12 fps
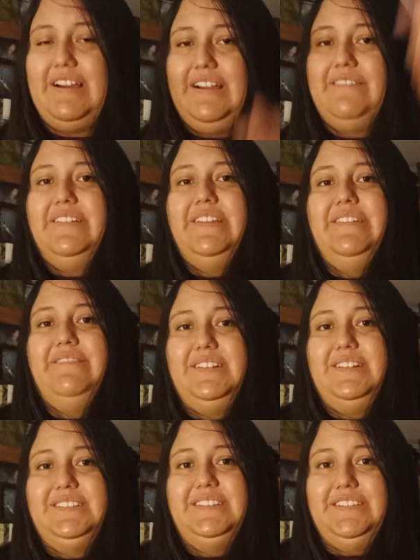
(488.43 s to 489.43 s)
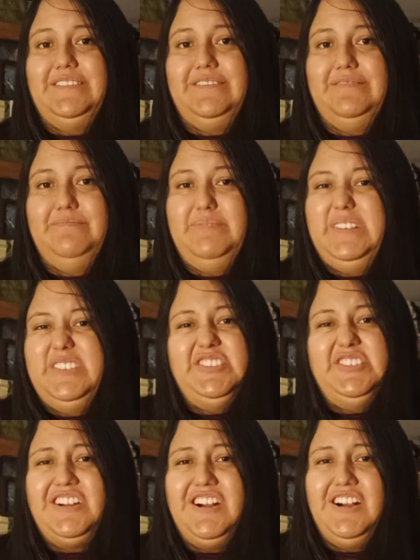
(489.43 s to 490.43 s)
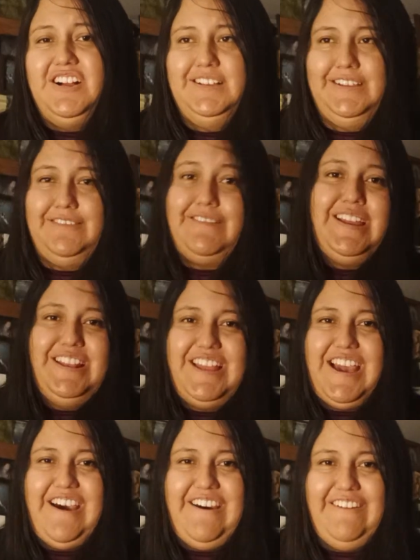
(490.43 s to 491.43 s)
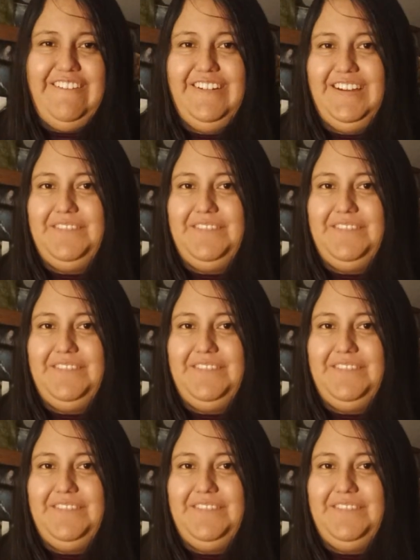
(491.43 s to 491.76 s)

I really want to be strong right now.